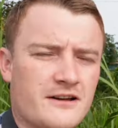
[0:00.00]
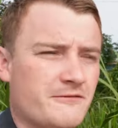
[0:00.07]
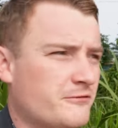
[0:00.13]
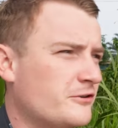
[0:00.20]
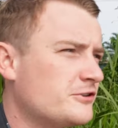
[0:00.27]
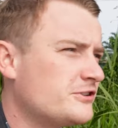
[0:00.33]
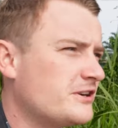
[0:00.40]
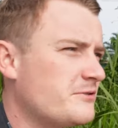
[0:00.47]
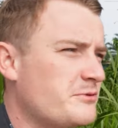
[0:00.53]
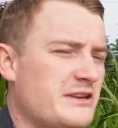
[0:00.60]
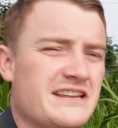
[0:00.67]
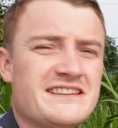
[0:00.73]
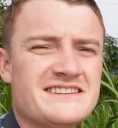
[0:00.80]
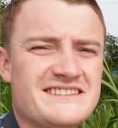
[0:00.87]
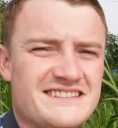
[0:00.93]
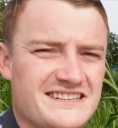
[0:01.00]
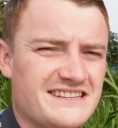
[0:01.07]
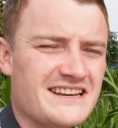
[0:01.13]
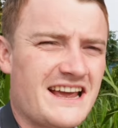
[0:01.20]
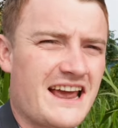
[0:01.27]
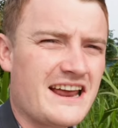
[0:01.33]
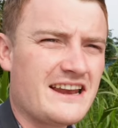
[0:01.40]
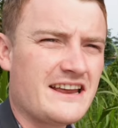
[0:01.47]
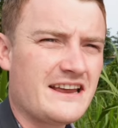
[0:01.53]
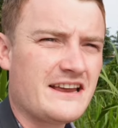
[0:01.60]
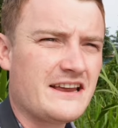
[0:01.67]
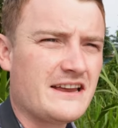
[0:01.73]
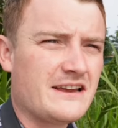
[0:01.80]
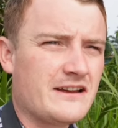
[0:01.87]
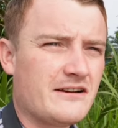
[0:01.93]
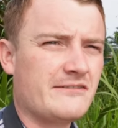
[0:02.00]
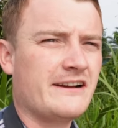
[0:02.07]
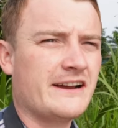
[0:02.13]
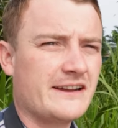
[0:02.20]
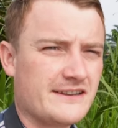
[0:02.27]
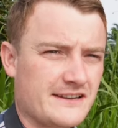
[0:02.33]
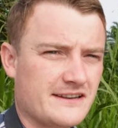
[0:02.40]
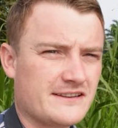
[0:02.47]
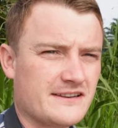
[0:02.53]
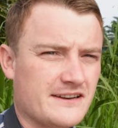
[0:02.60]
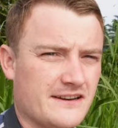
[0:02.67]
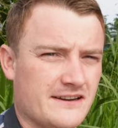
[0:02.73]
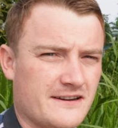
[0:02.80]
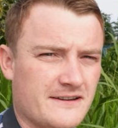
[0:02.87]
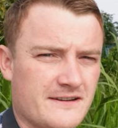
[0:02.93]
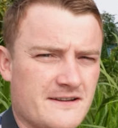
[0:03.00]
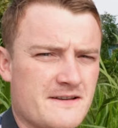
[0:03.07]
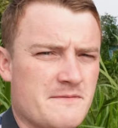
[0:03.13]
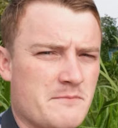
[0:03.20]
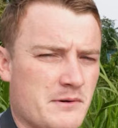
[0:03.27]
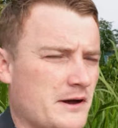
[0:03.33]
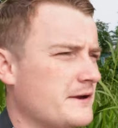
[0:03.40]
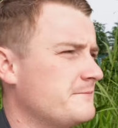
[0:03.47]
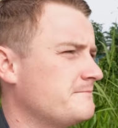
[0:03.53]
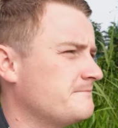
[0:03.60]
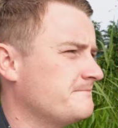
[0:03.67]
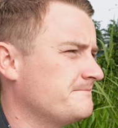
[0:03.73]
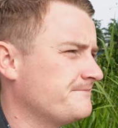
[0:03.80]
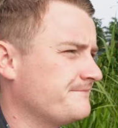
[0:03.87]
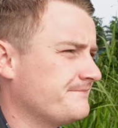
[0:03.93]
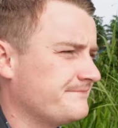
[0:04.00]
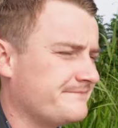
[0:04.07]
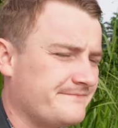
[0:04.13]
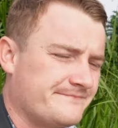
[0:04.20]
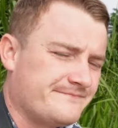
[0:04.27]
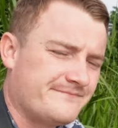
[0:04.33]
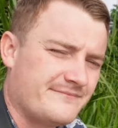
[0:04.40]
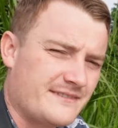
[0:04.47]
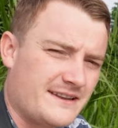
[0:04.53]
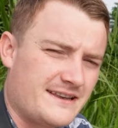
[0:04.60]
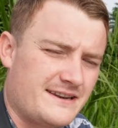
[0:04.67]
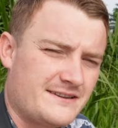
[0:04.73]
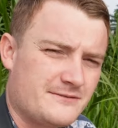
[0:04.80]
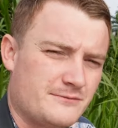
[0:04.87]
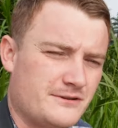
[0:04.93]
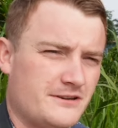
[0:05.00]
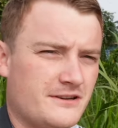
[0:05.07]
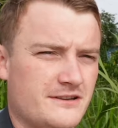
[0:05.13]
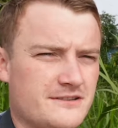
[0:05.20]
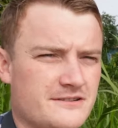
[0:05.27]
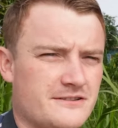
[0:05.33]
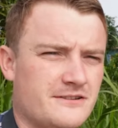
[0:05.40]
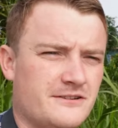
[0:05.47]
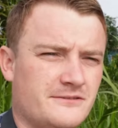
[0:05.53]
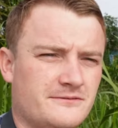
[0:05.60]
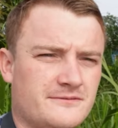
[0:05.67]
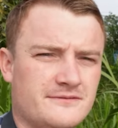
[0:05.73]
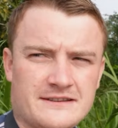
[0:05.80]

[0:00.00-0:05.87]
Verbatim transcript: Unfortunately, we didn't see any orangutan today, but it is what it is, you know?